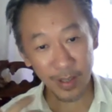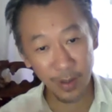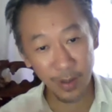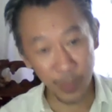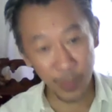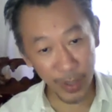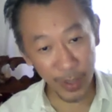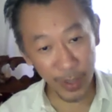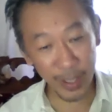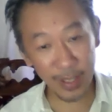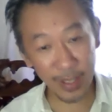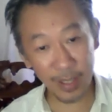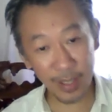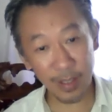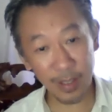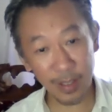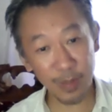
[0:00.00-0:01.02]
operating
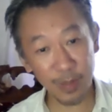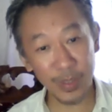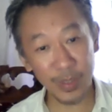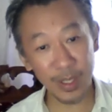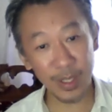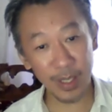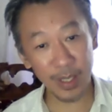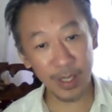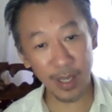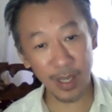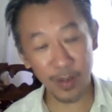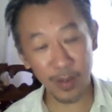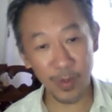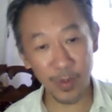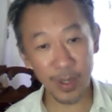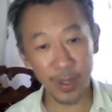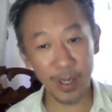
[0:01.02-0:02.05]
systems inside your
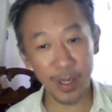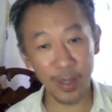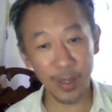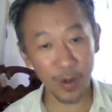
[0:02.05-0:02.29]
body,